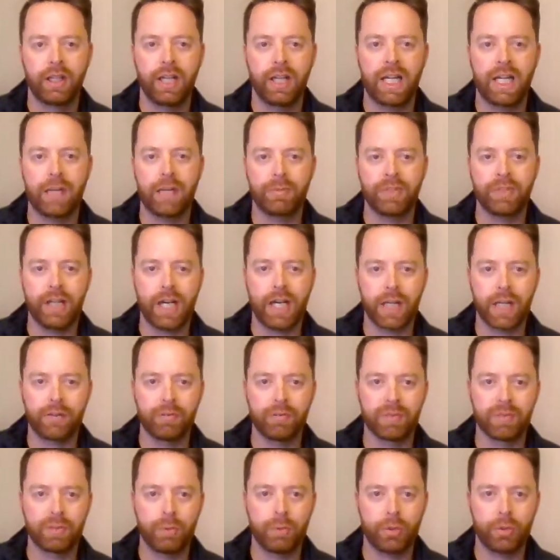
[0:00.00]
Data
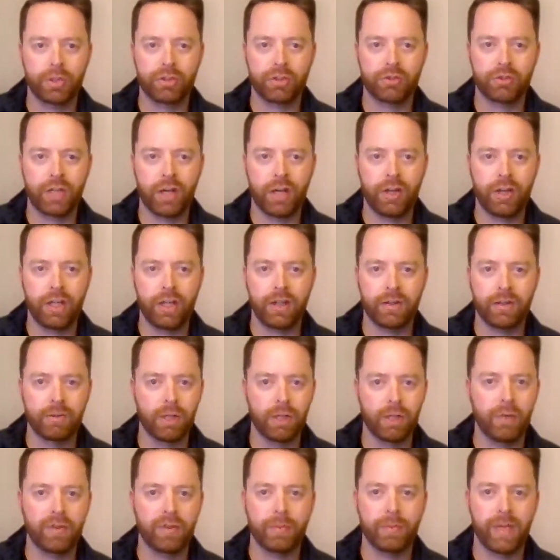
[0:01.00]
from Sport Australia
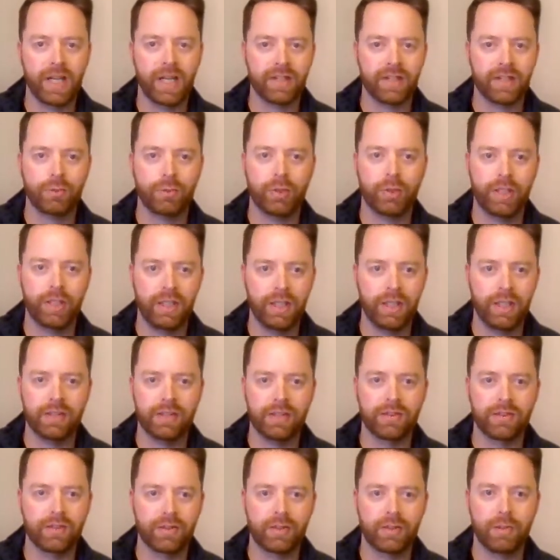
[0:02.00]
over the past 20
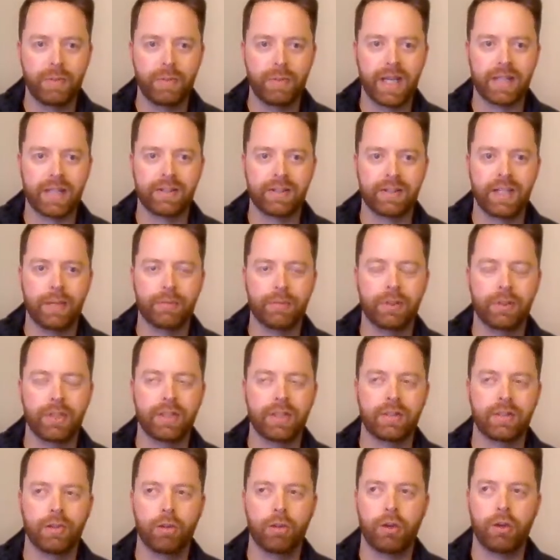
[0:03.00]
years sort of backs up that
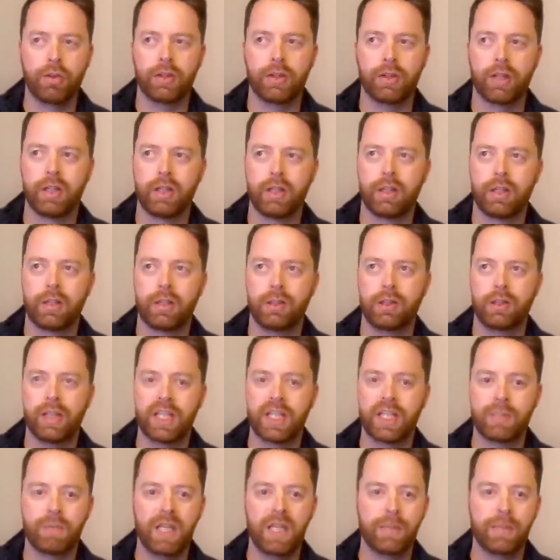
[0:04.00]
there's a lot
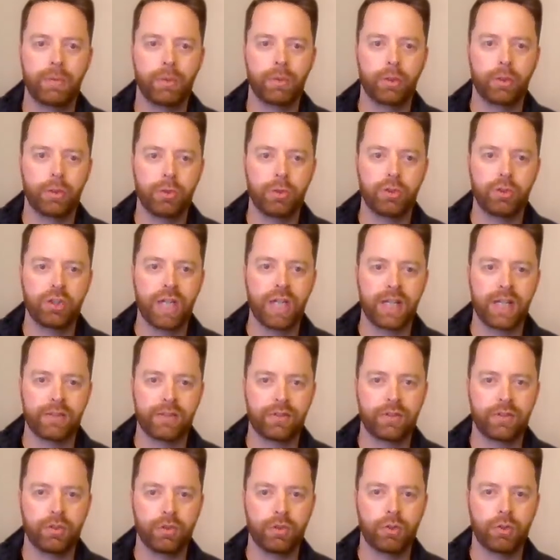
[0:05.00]
less people who
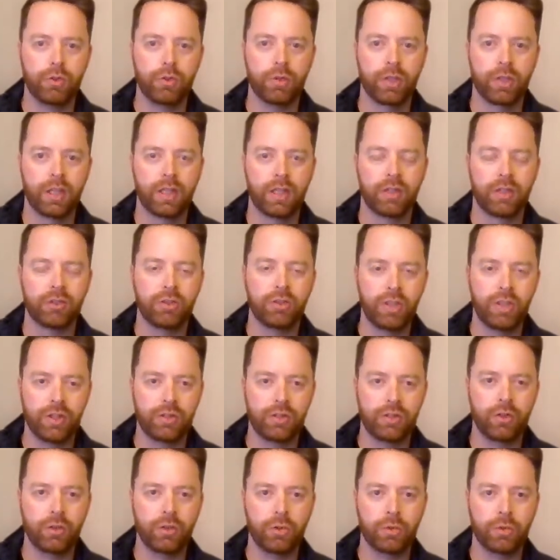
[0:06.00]
just do
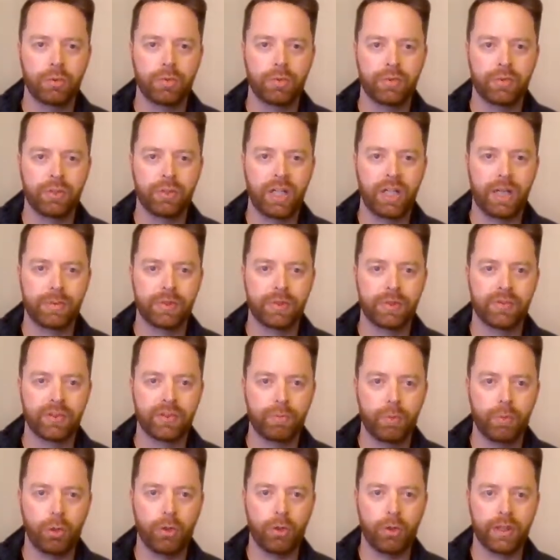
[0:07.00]
traditional types of
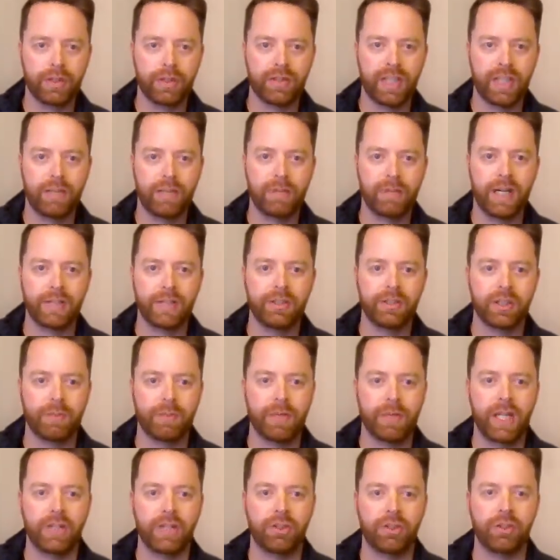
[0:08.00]
sport as their
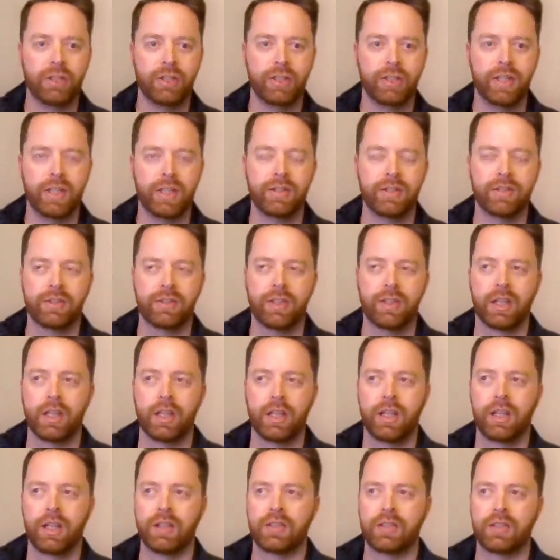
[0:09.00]
participation, and there's
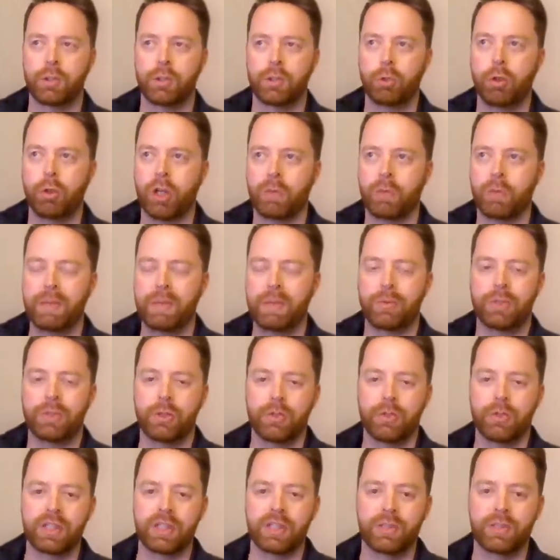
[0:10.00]
still a lot of people
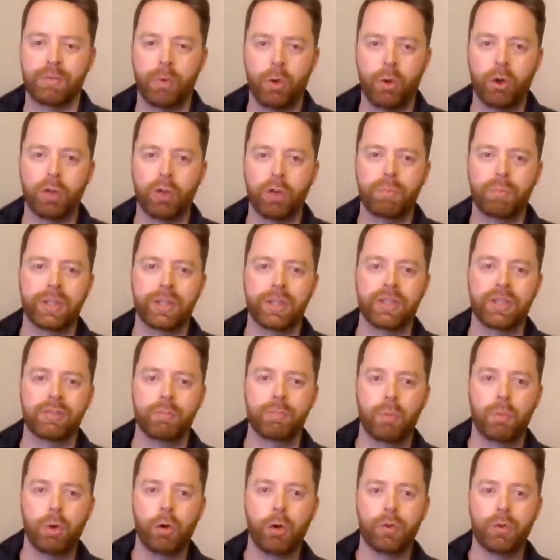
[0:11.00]
doing sport, but there's
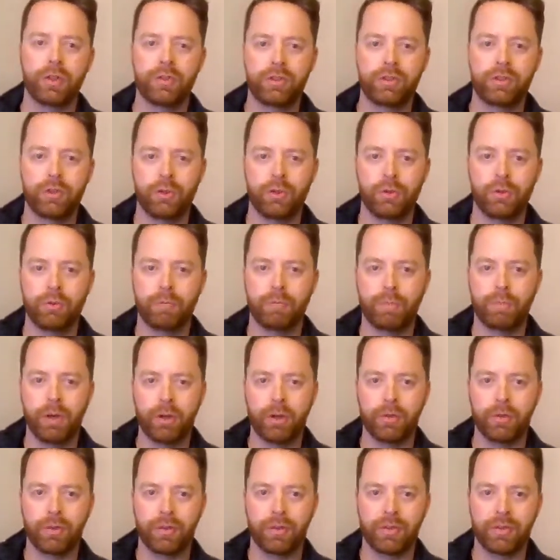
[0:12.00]
more that do
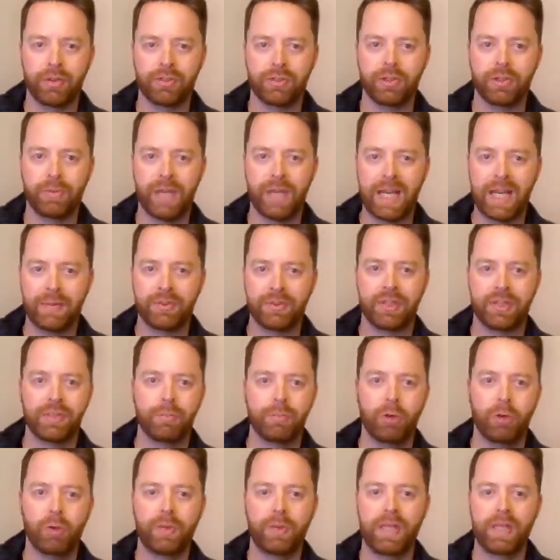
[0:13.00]
both. So perhaps
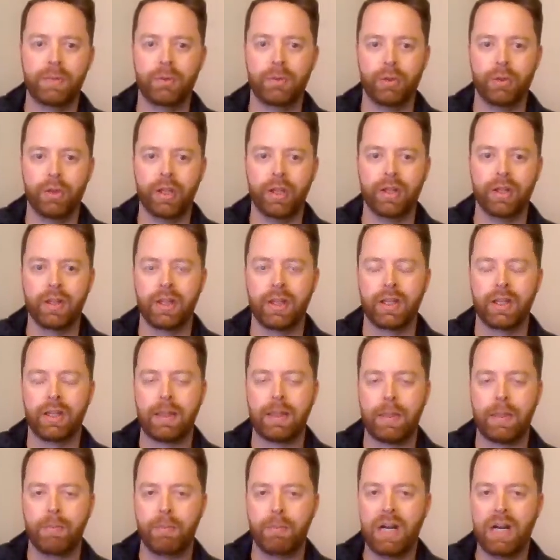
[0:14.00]
there's more people that
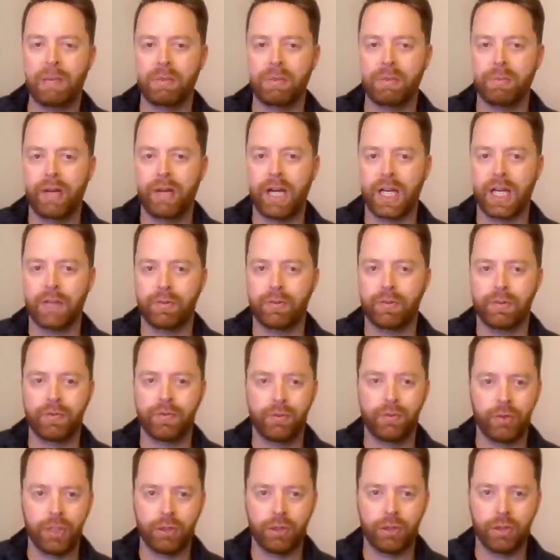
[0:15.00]
might be part of a
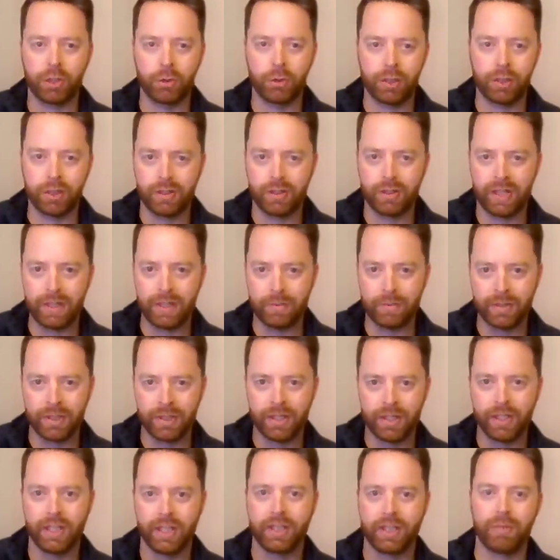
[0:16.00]
footy or a cricket
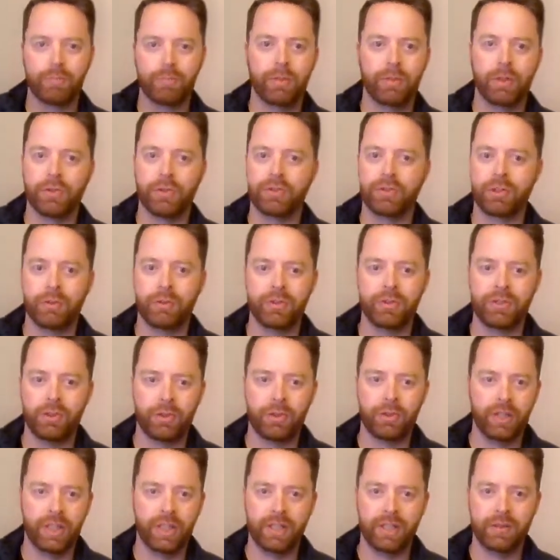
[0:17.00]
club, but also are
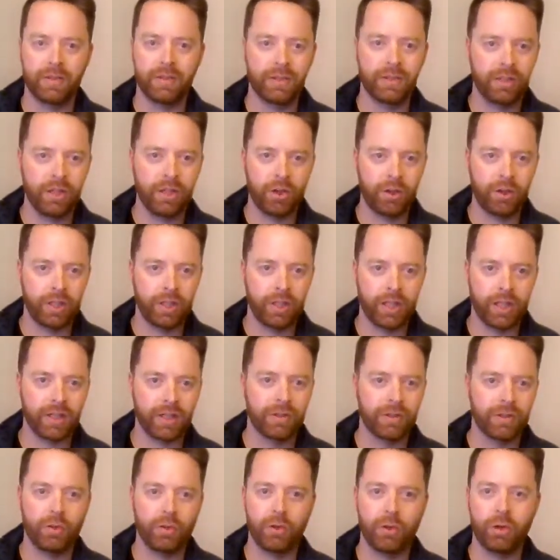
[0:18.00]
doing
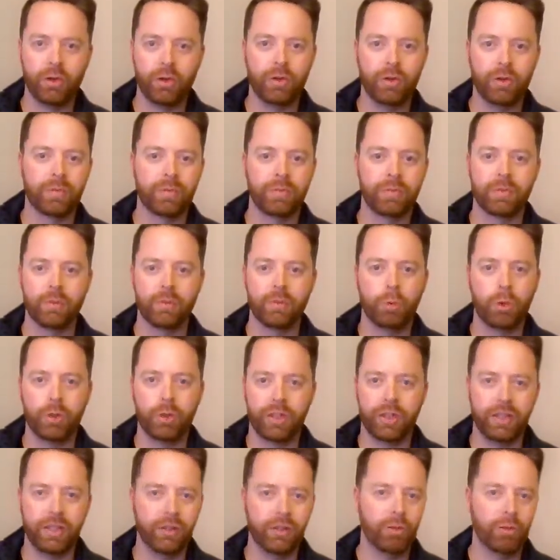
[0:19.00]
yoga or
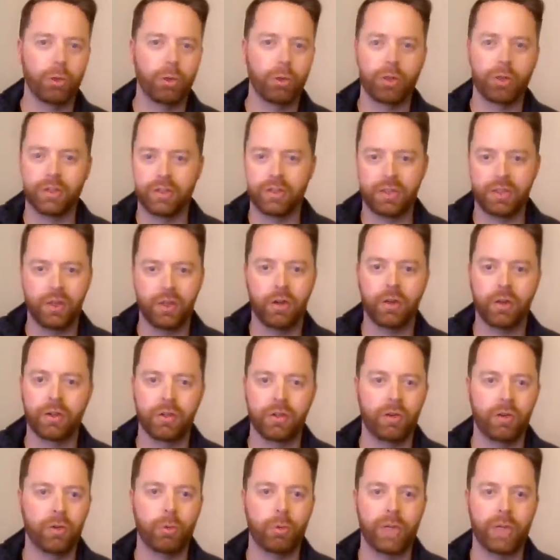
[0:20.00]
walking the
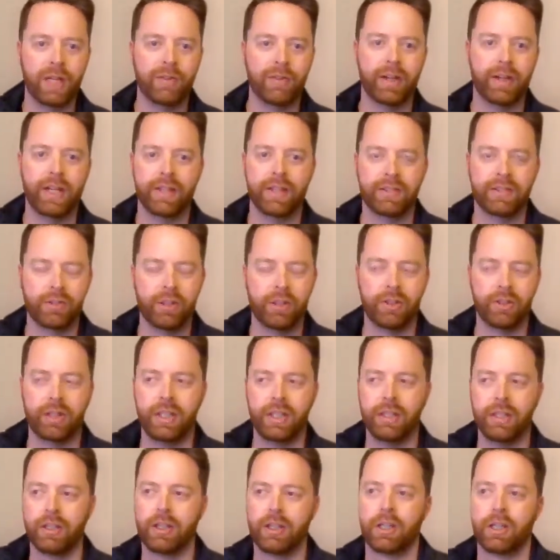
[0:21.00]
dog or whatever. And
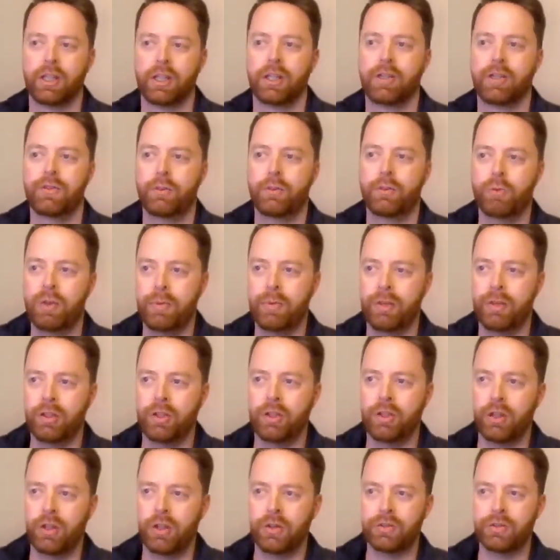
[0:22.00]
certainly for women and
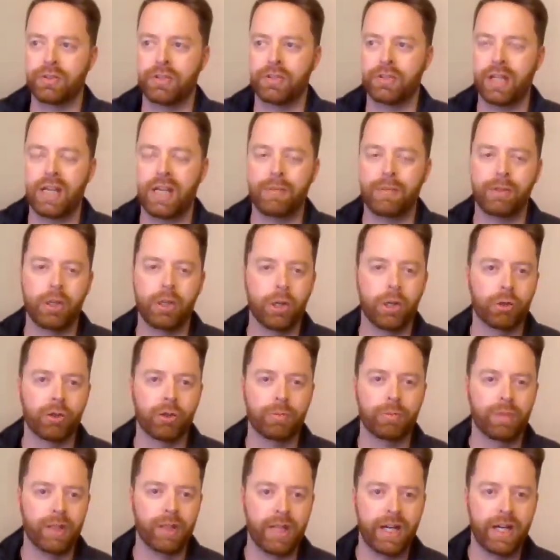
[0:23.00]
girls, yoga
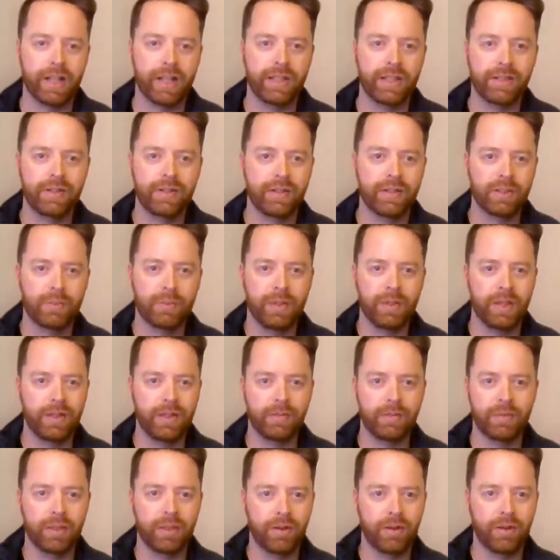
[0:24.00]
and Pilates has
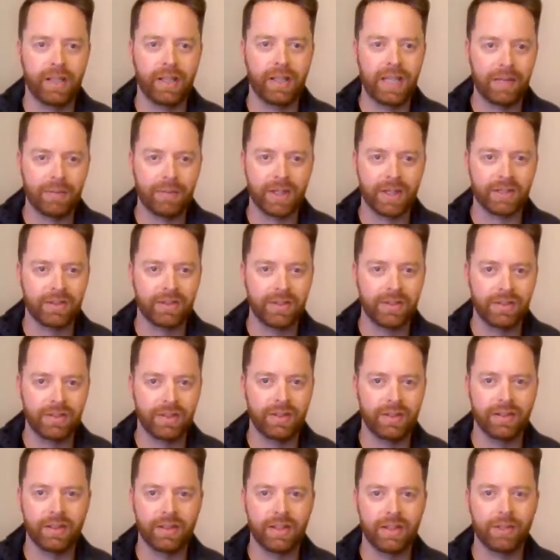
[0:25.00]
been going gangbusters
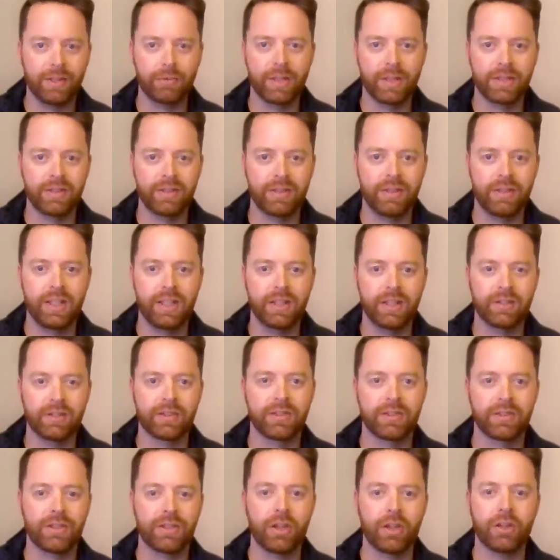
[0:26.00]
in recent
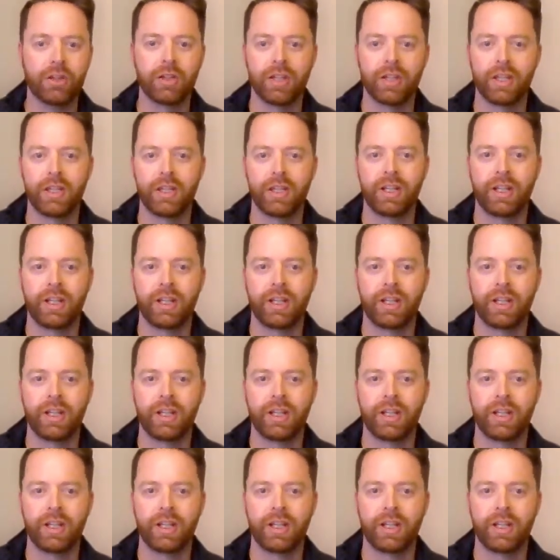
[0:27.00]
years. So